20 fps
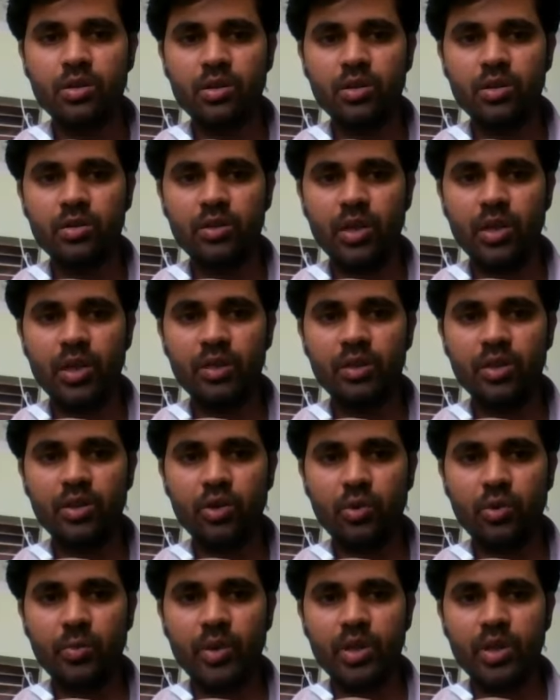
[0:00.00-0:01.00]
then the
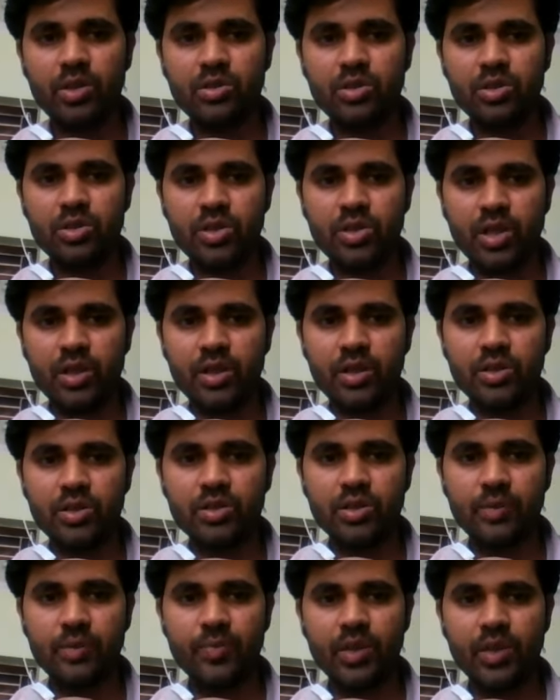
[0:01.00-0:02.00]
dominance status,
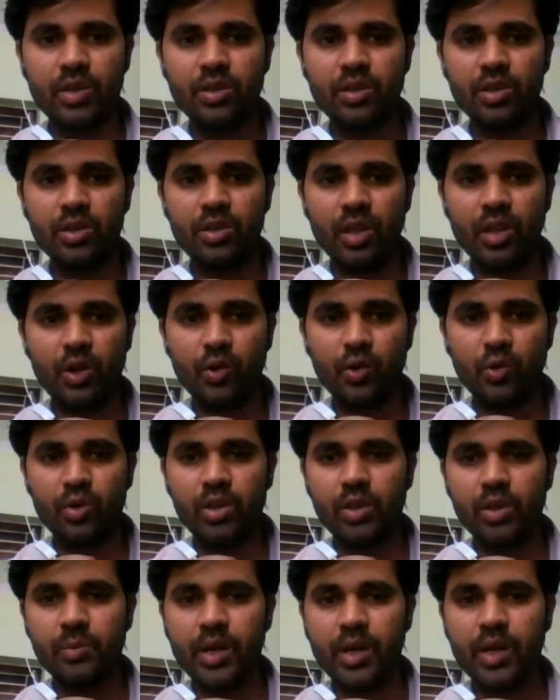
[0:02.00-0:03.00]
then the
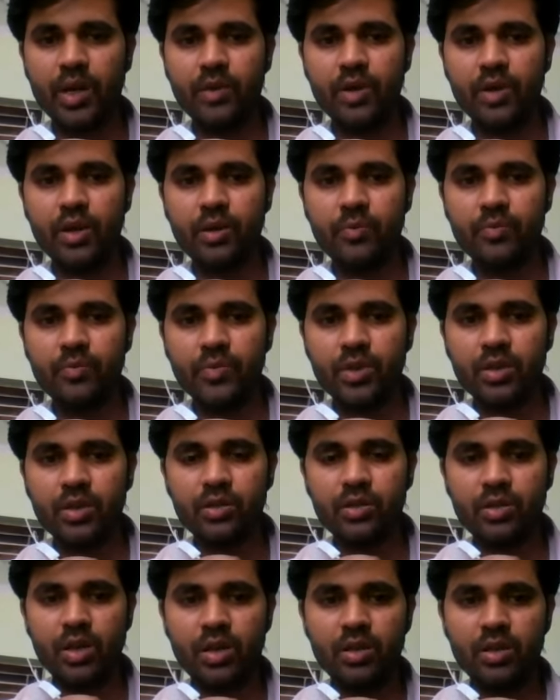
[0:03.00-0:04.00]
territorial behavior,
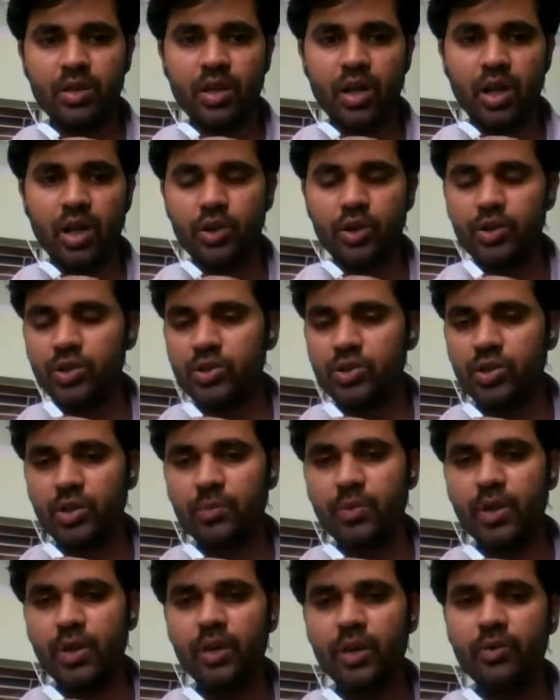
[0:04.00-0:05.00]
then the altruistic
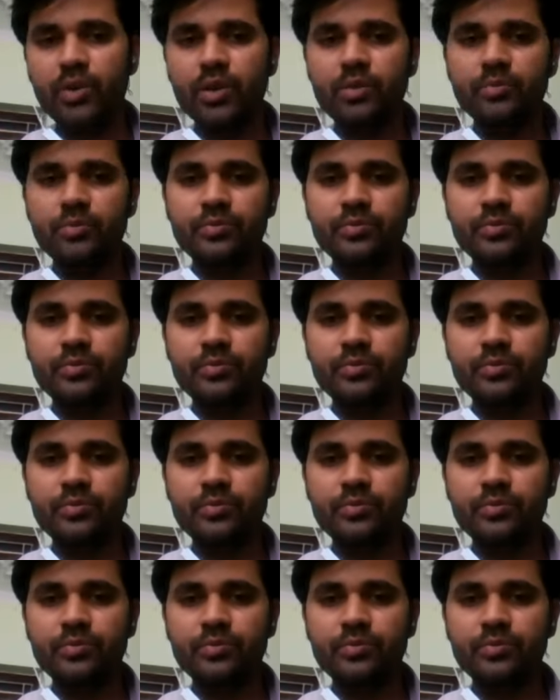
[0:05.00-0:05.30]
behavior.